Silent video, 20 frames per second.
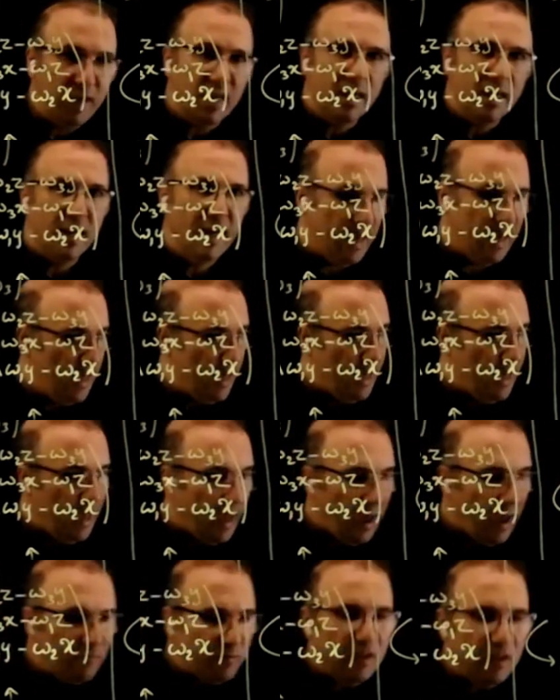we
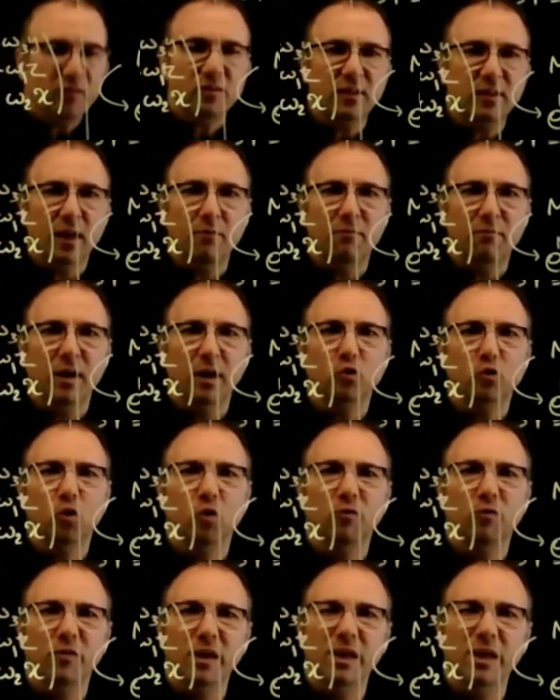have the same
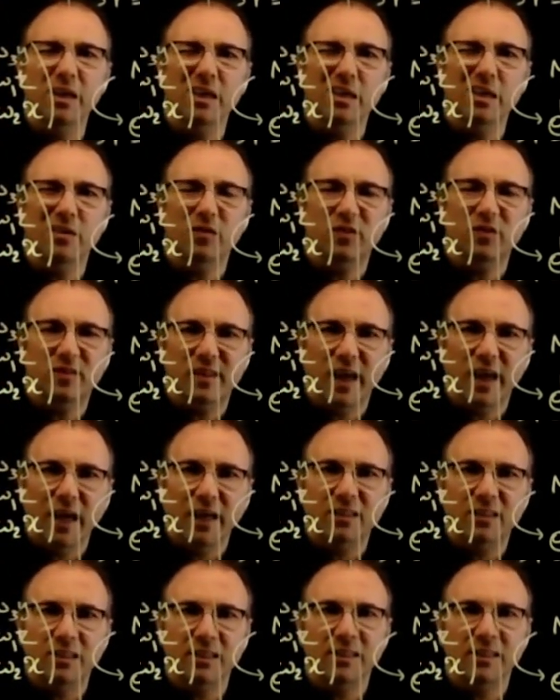vector. We
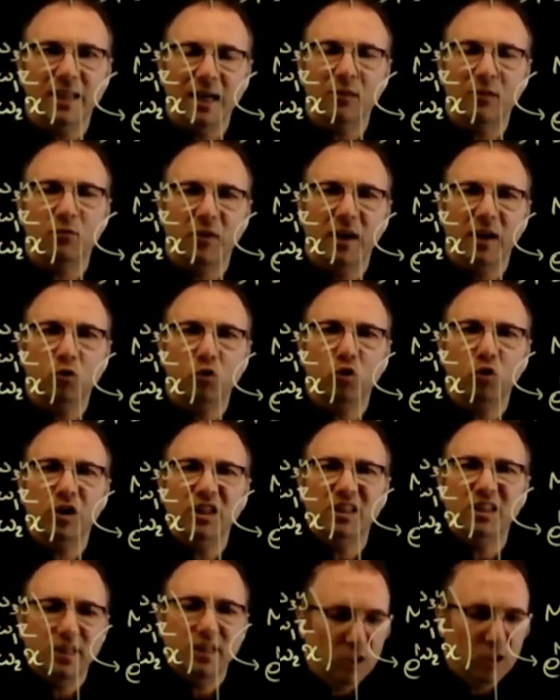state that vector
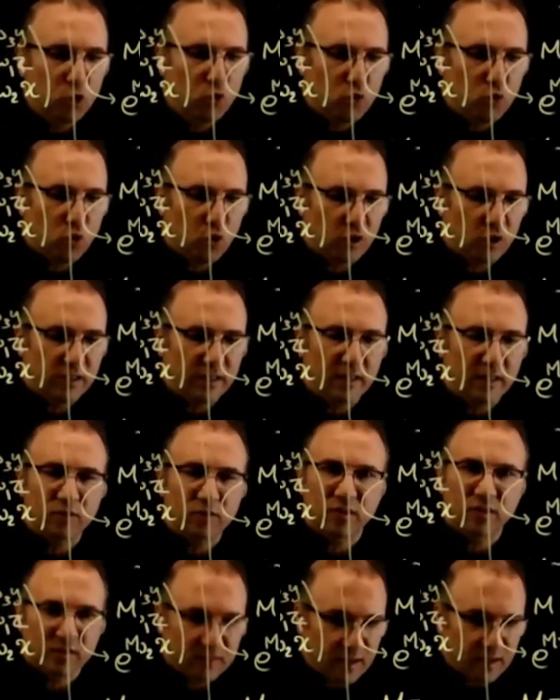in the new coordinate
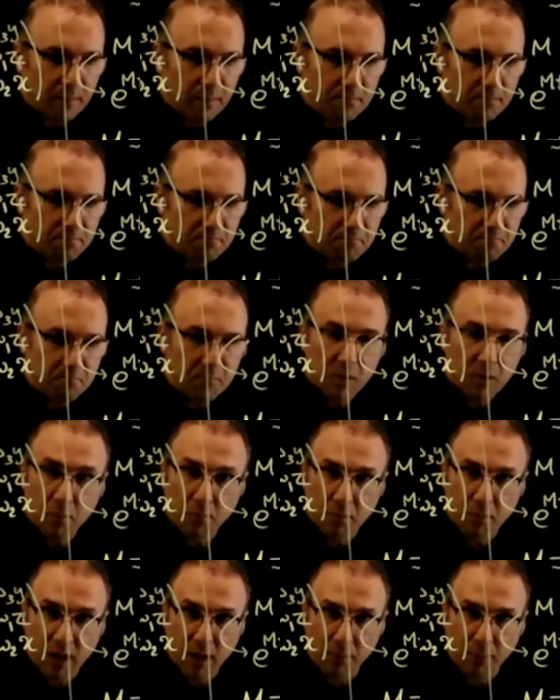system
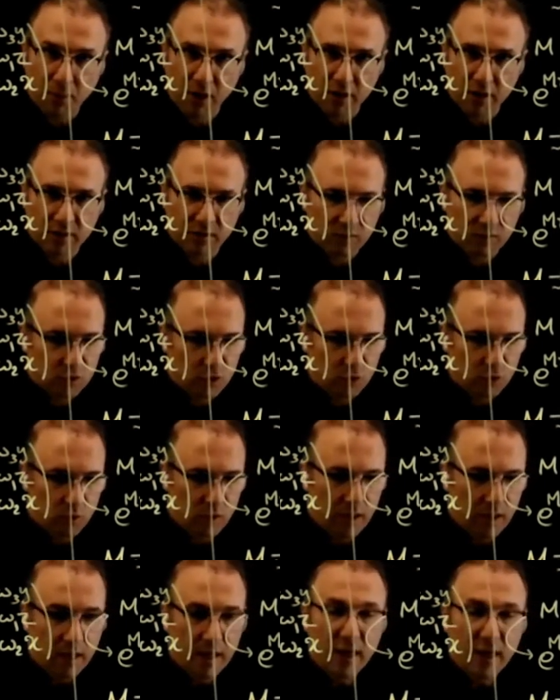by applying this u.
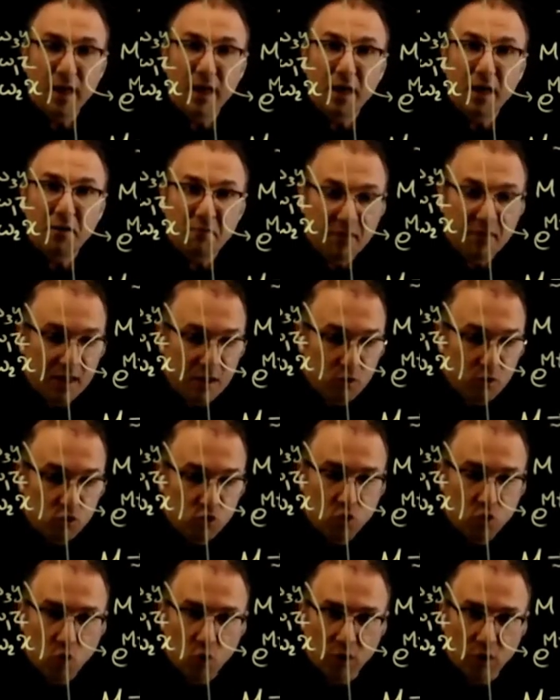We
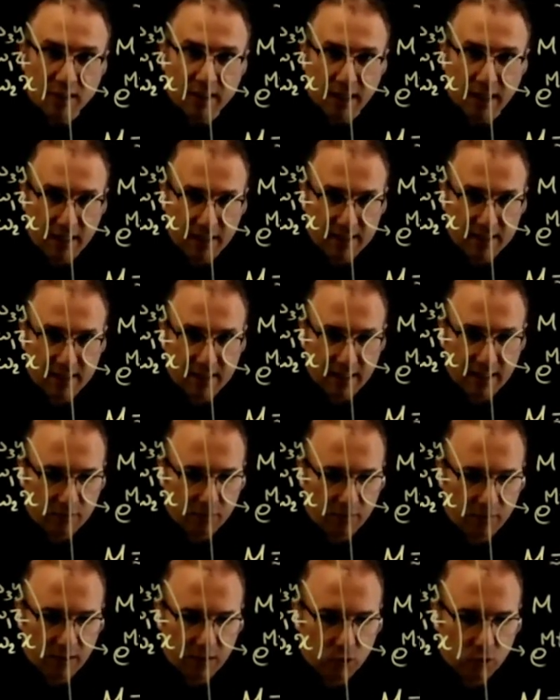rotate
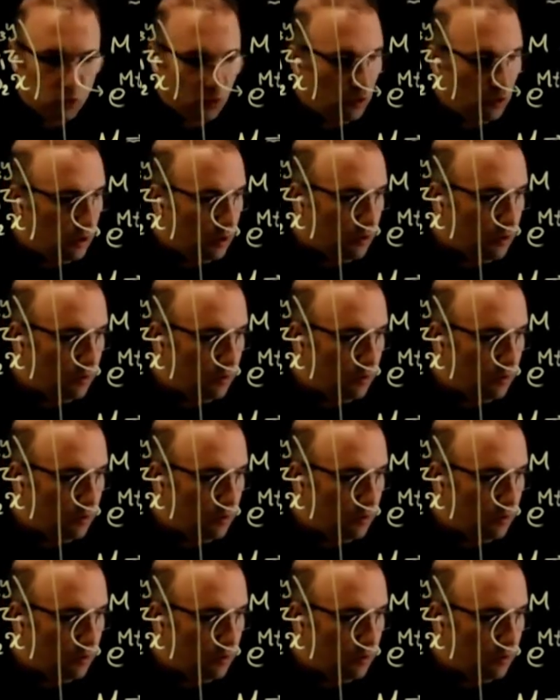that vector